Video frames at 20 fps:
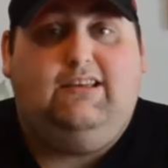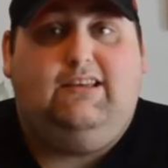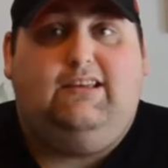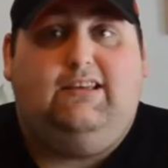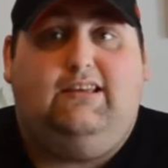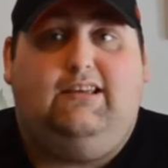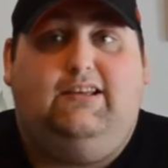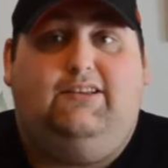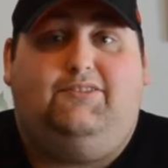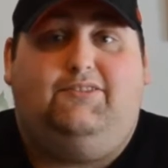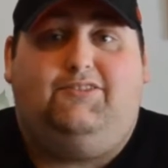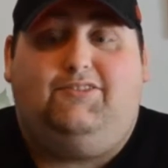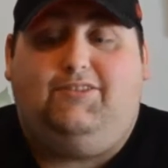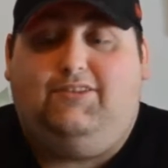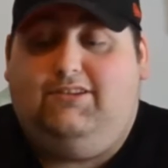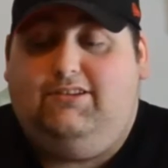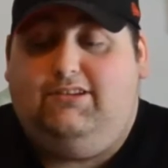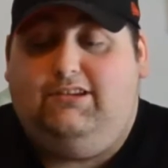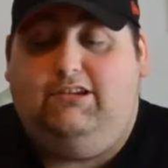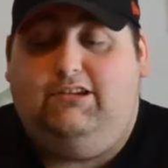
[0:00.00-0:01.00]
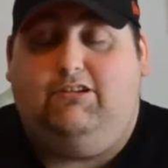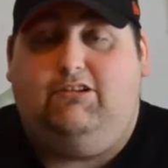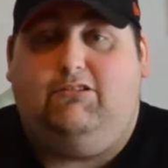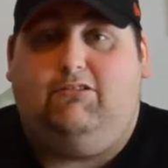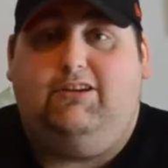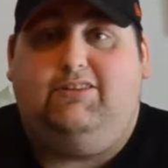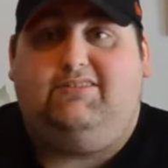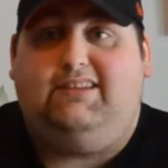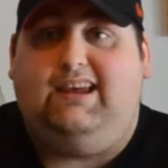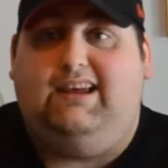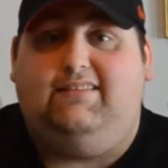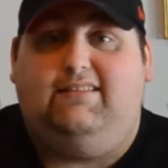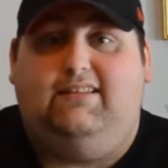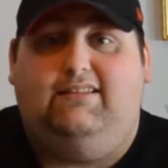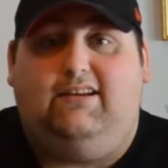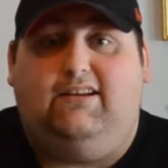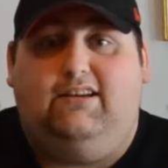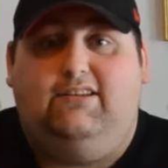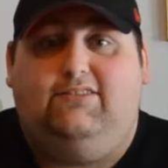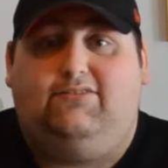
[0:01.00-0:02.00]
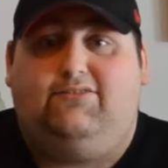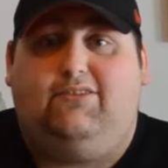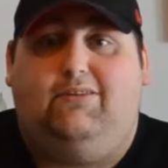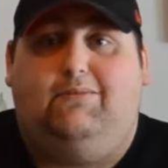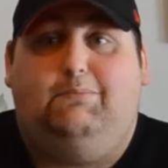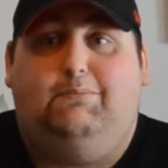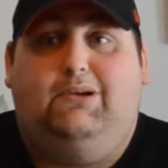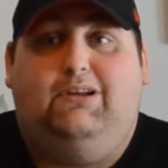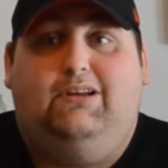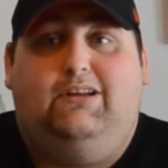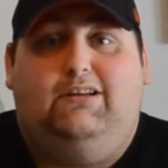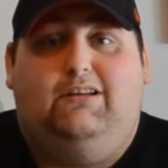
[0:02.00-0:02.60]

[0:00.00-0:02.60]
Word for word: is you could always take the dice from